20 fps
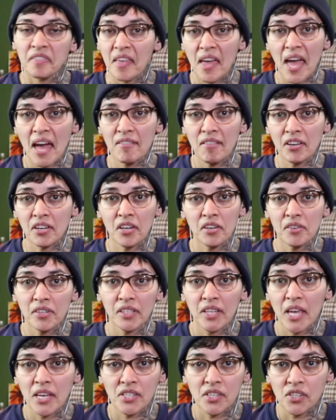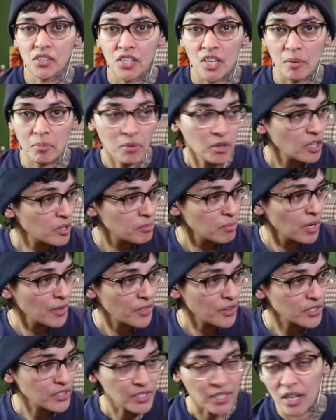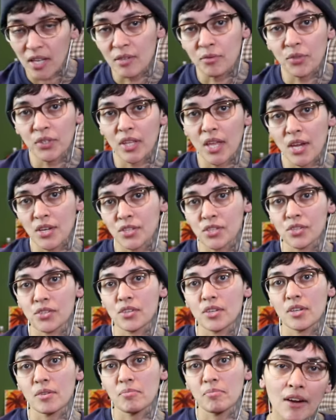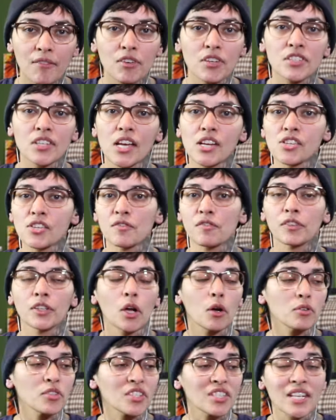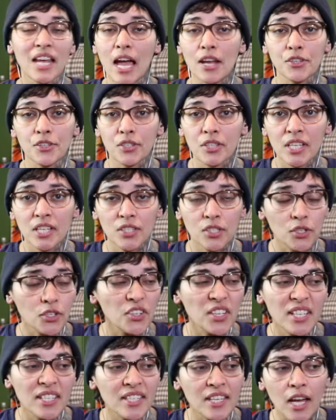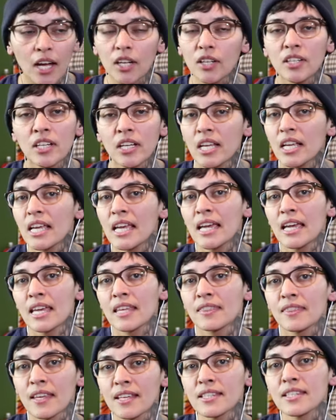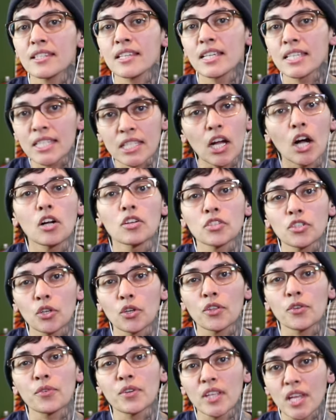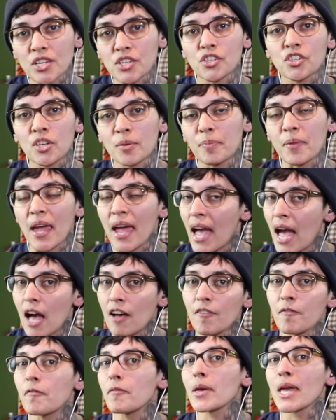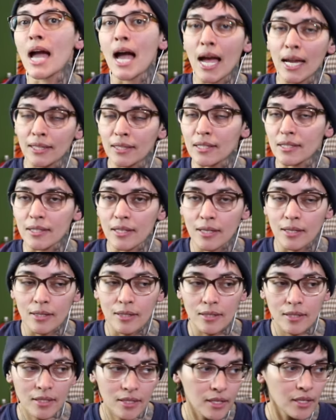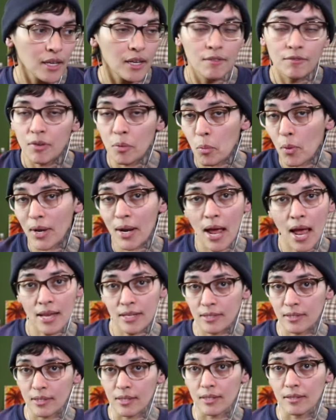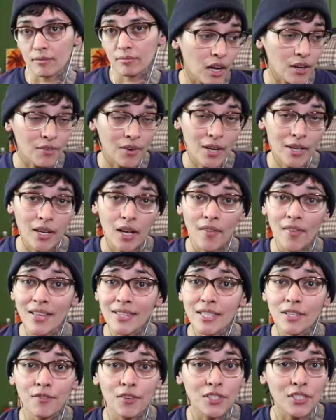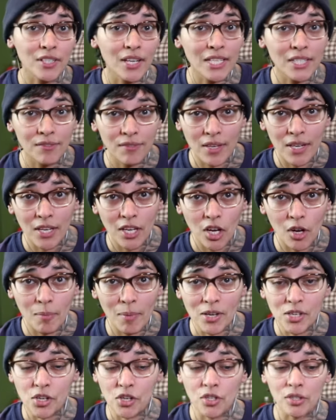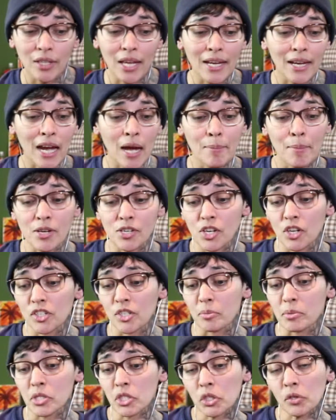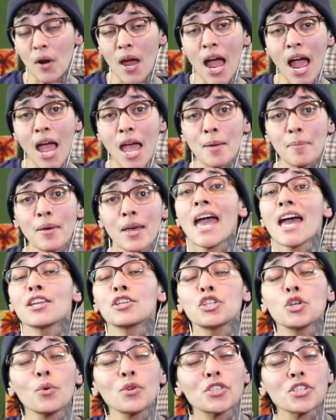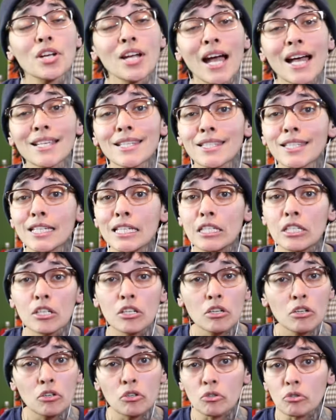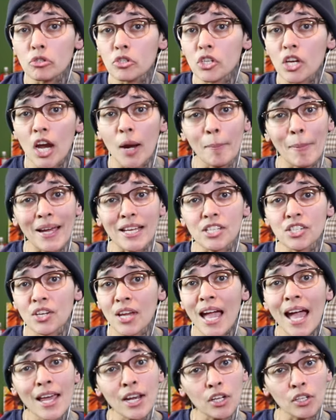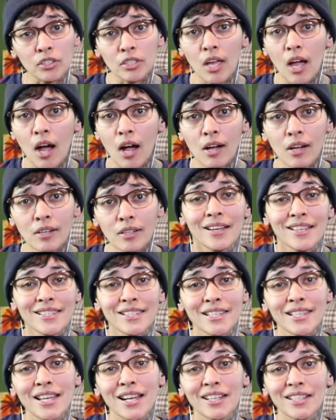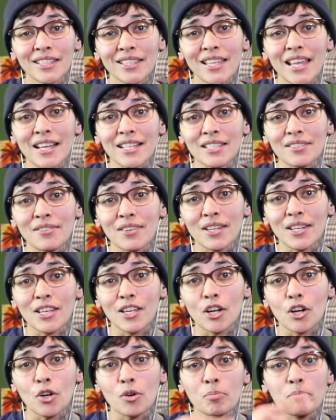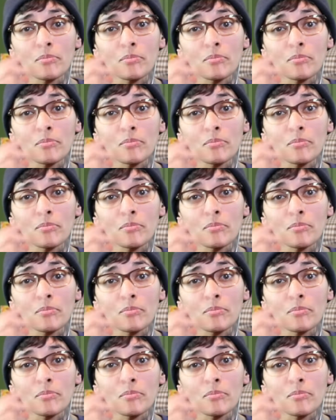they have a good relationship, good mother son relationship. Conversation flows naturally, so you can tell this is also the relationship they have behind the scenes, from what I see. All right, y'all, that's it for today's video. Make sure you like, comment, share, subscribe, and do what you guys to do. Share my channel, y'all. See y'all in the next video.